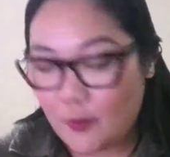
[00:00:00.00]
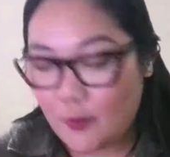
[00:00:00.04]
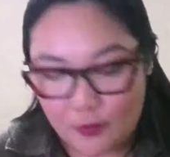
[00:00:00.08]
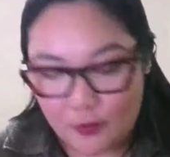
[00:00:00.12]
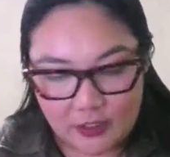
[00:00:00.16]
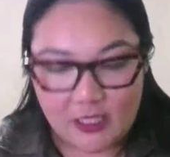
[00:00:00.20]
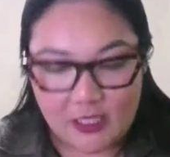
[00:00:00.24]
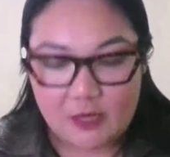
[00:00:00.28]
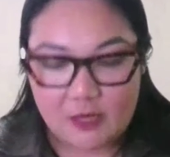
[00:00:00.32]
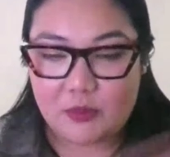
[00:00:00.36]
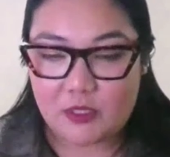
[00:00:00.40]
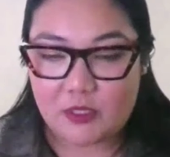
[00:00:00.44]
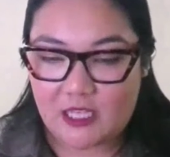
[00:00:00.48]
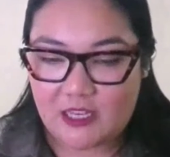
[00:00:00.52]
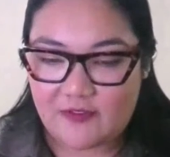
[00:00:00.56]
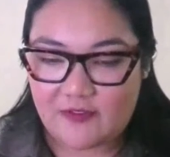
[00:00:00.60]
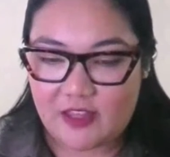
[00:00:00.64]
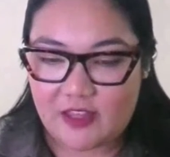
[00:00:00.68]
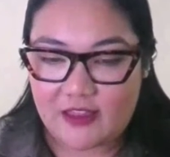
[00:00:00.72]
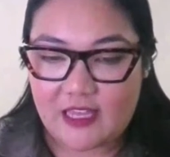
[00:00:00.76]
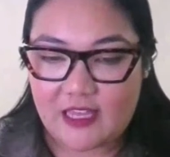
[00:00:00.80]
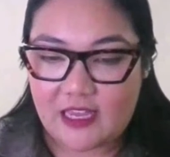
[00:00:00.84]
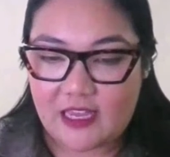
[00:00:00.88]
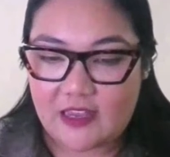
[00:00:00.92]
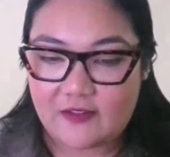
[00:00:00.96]
I really
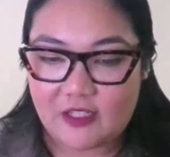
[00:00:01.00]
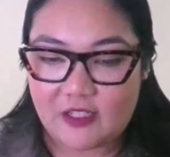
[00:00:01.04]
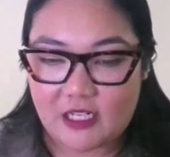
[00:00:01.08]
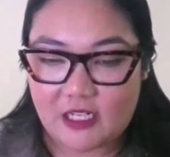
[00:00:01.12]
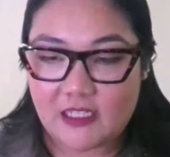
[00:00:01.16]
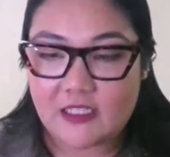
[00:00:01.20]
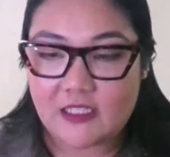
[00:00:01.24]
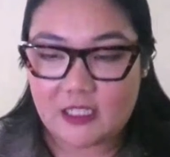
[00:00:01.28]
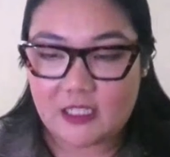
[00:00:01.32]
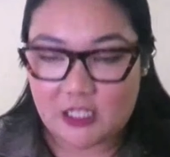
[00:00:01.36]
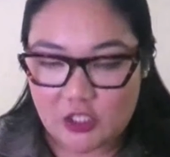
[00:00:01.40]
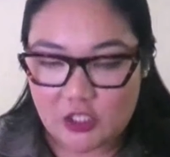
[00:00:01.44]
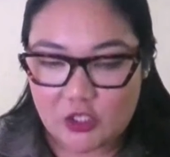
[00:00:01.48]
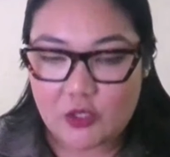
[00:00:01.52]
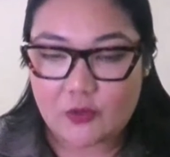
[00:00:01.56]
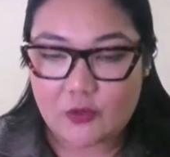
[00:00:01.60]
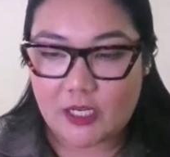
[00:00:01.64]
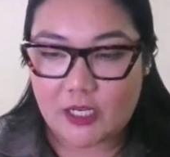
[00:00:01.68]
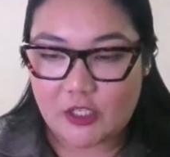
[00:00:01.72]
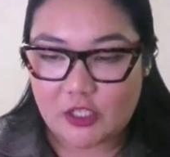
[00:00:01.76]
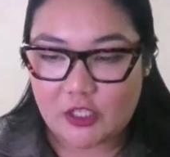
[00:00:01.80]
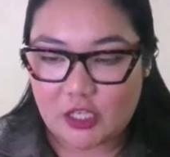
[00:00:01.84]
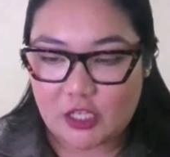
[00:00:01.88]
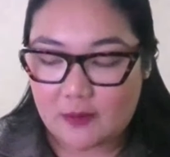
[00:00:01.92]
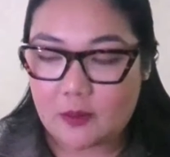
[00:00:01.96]
believe that they have done such a
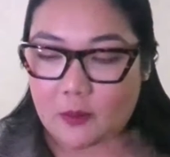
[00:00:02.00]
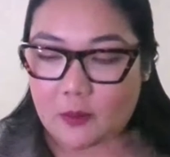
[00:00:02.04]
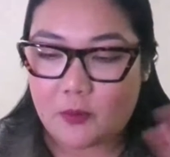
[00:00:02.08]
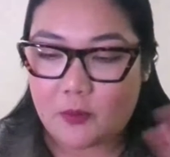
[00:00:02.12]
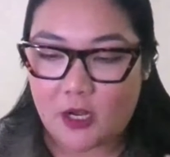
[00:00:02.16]
great job.